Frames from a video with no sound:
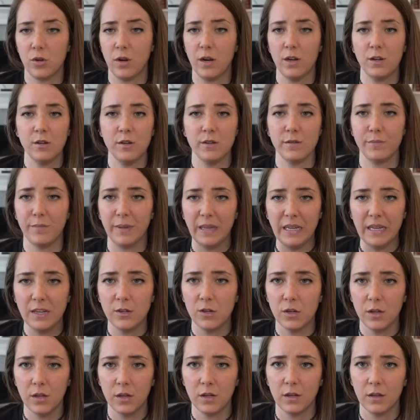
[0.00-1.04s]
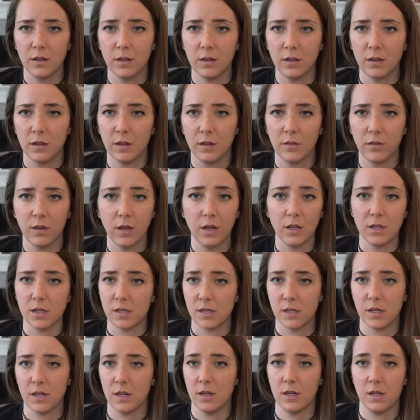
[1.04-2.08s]
Should I just bleach it? I feel like this
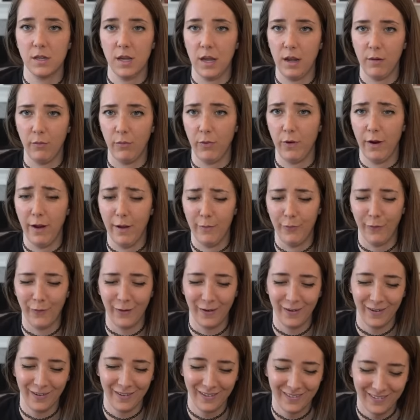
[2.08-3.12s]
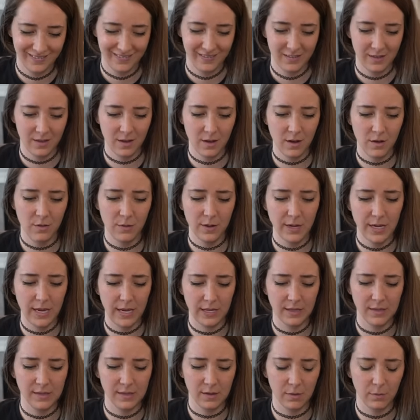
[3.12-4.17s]
is gonna take forever. Oh, we're
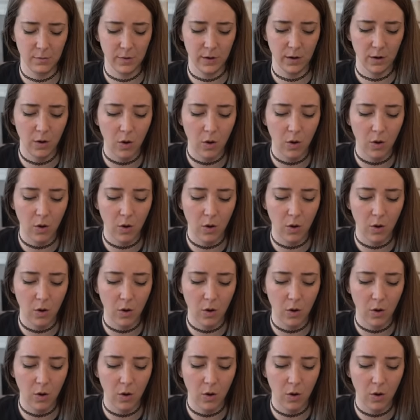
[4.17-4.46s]
getting somewhere.